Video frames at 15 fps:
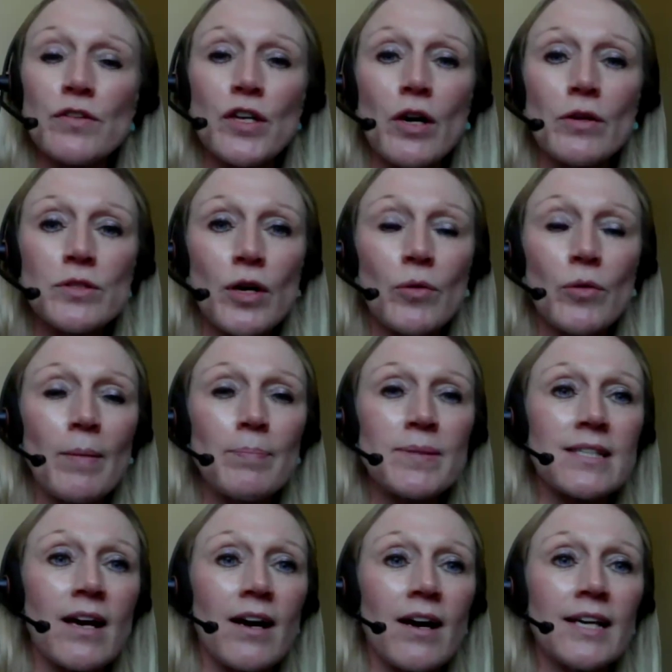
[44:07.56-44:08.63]
If you go onto our
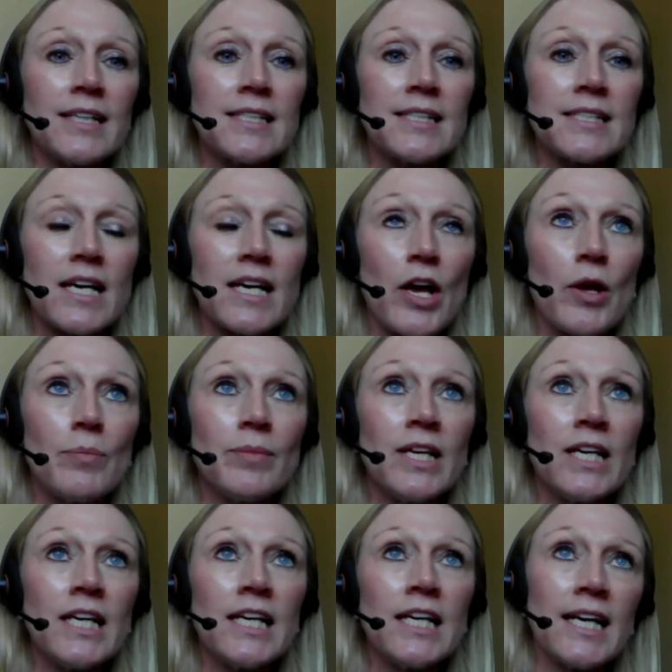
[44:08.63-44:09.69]
website and
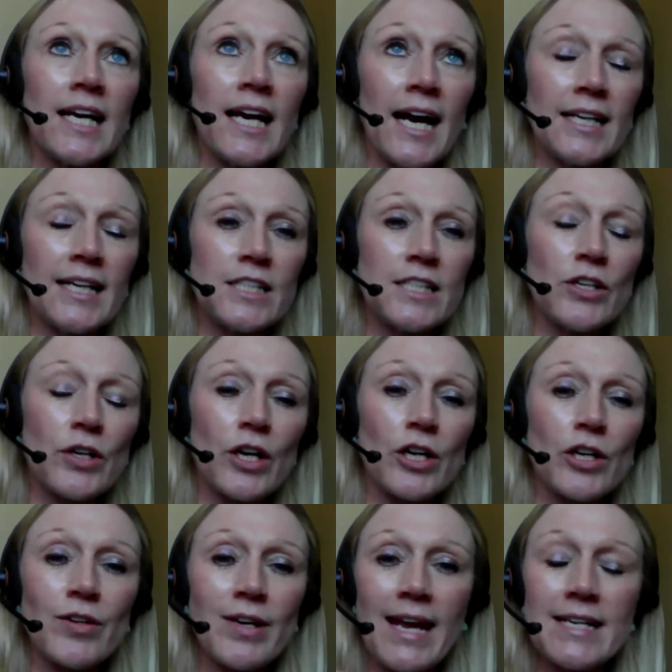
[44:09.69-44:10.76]
look at
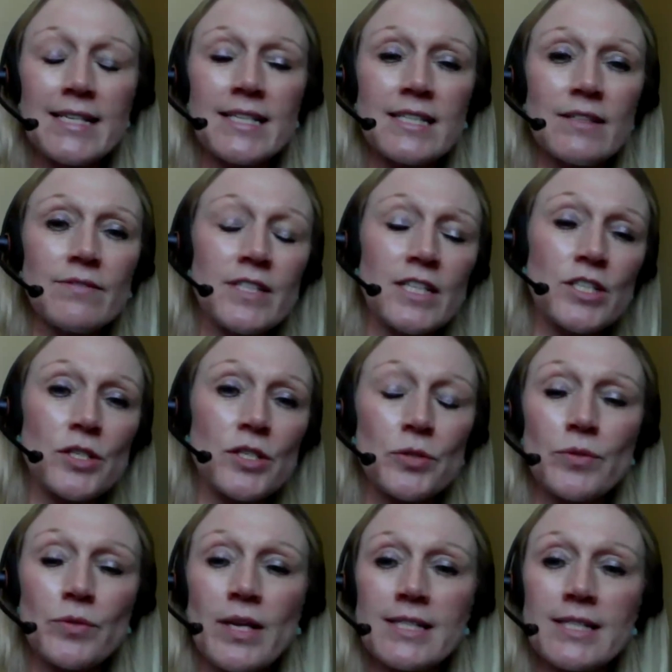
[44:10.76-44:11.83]
Creative
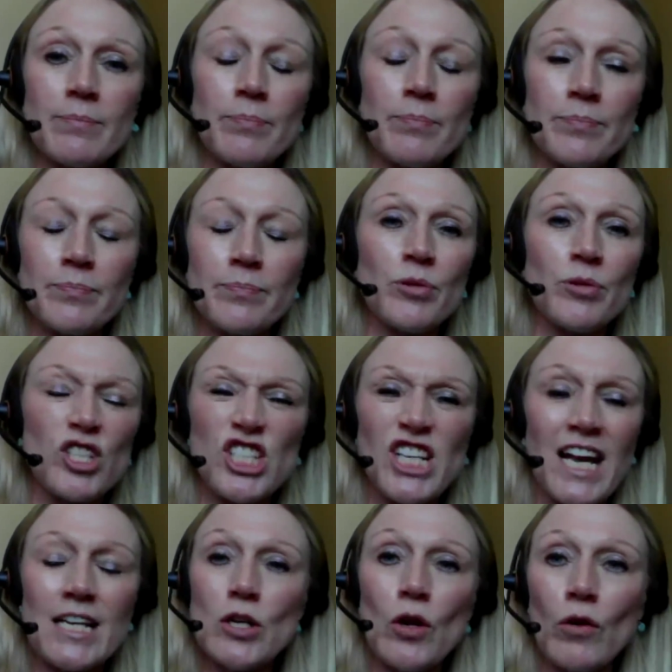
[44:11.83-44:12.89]
Digital, there's a
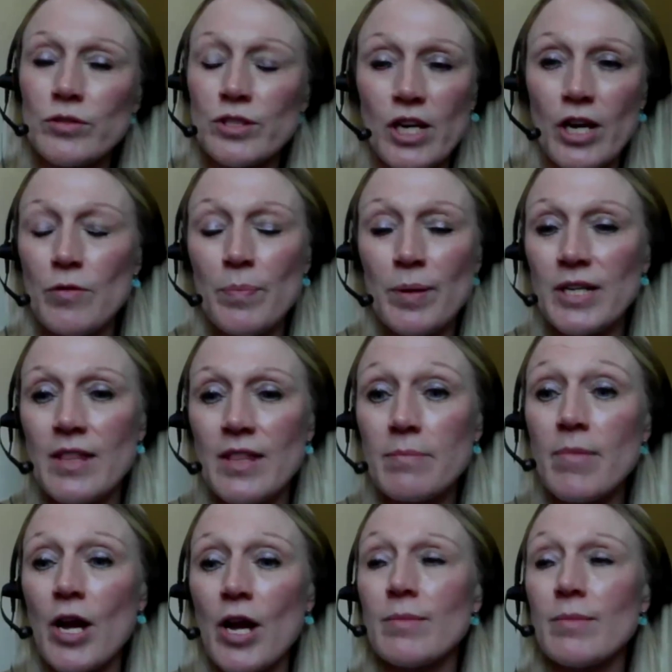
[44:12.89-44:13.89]
project lot open at the moment.